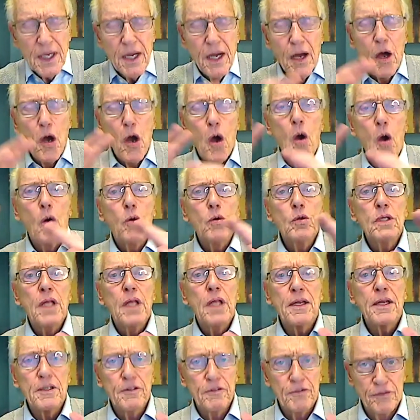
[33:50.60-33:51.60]
a whole
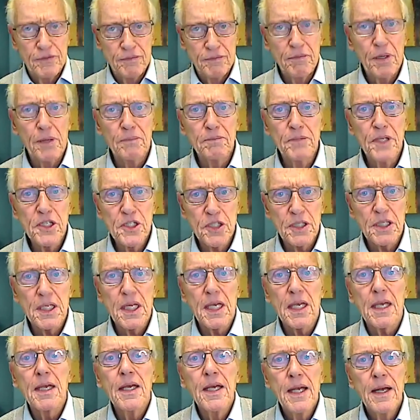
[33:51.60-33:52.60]
lot of
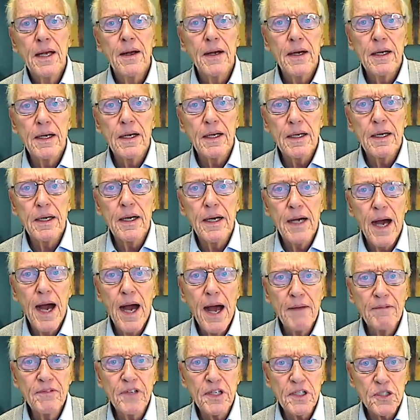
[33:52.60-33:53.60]
publicity,
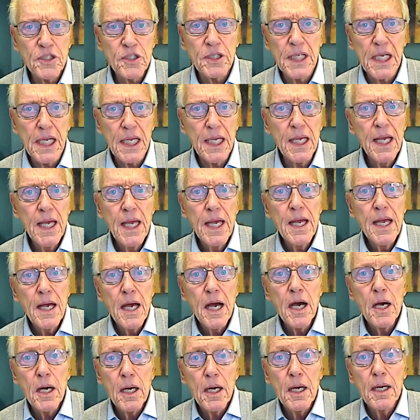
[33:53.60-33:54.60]
obviously.
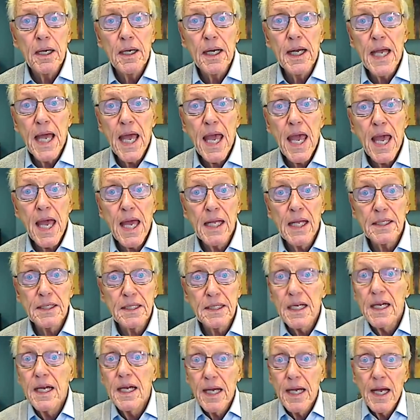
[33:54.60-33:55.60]
And
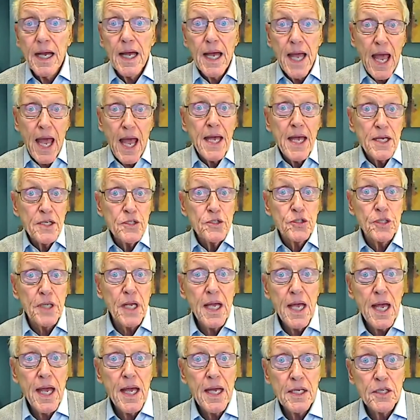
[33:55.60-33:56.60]
as
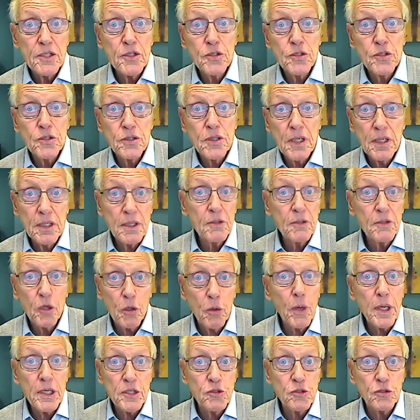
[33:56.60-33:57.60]
the
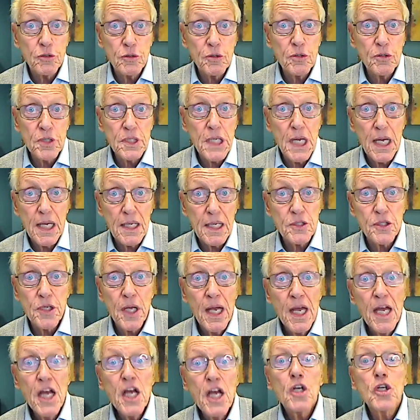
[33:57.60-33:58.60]
questioner says,
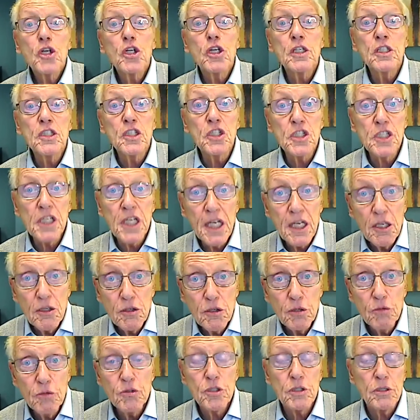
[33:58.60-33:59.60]

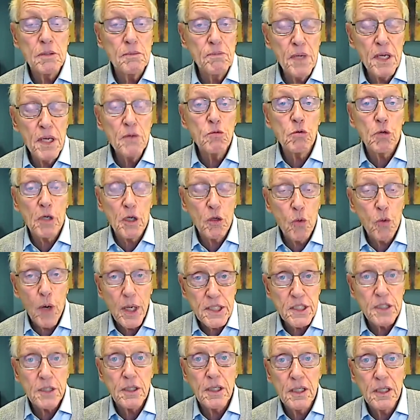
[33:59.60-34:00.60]
continues to be
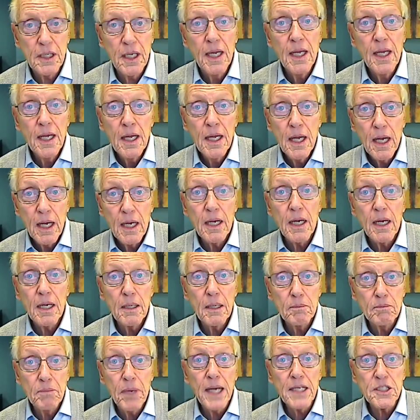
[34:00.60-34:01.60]
requested
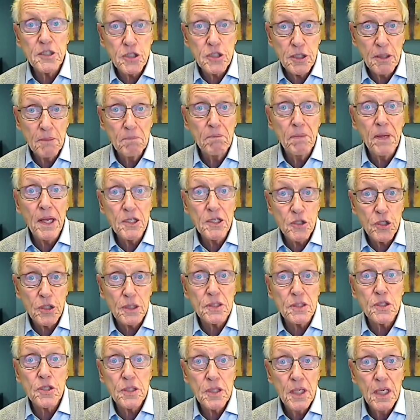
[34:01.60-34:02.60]
by some
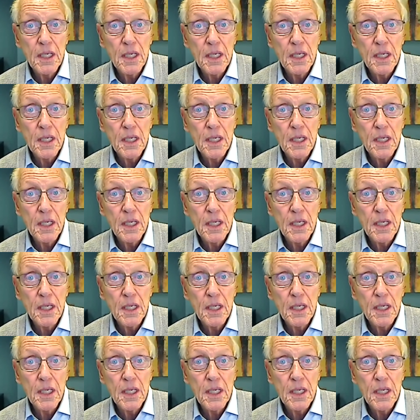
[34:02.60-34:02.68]
patients